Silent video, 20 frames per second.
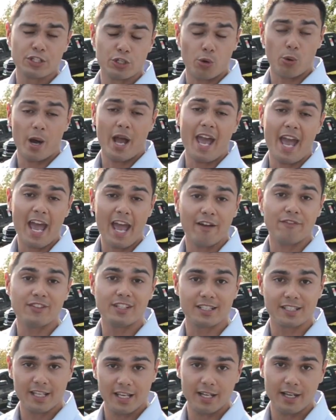You don't have
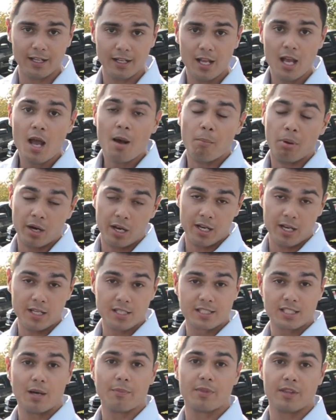to get it, but it
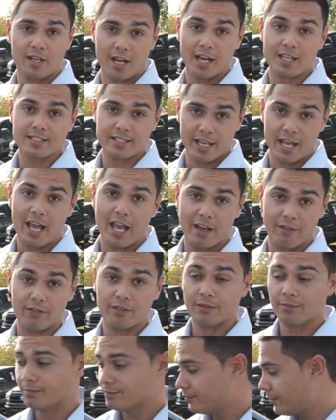is something nice to have
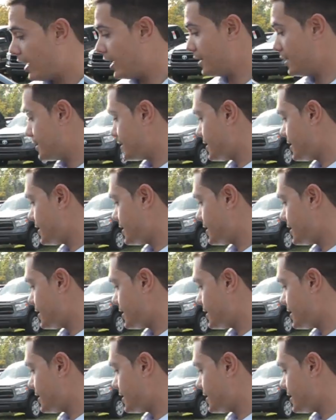at the